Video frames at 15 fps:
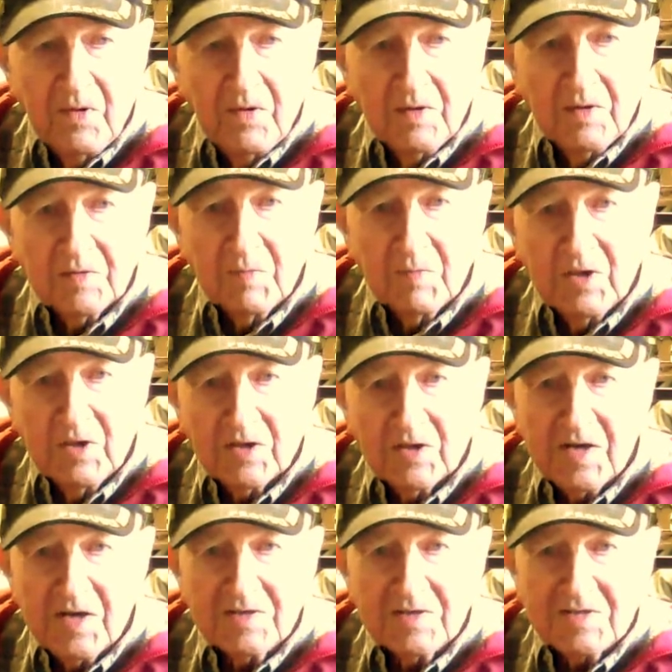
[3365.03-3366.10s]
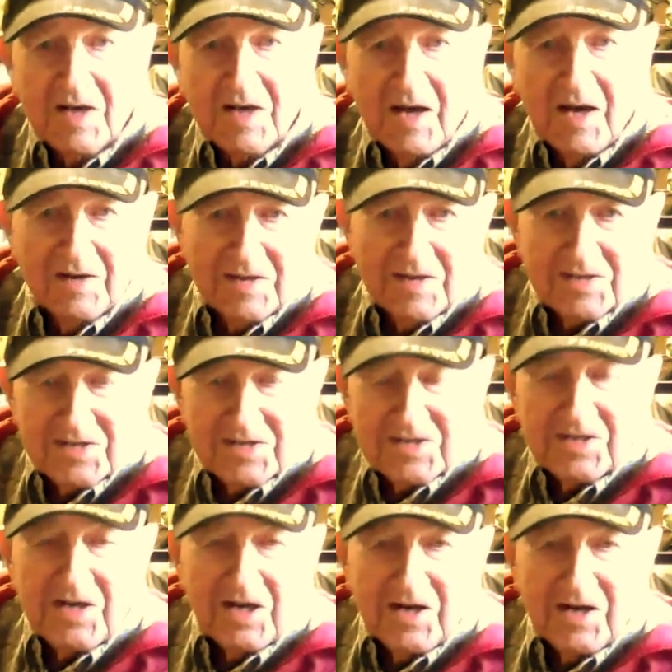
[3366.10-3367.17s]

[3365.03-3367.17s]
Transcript: could well, 'cause interfere with the cables or Sticking something.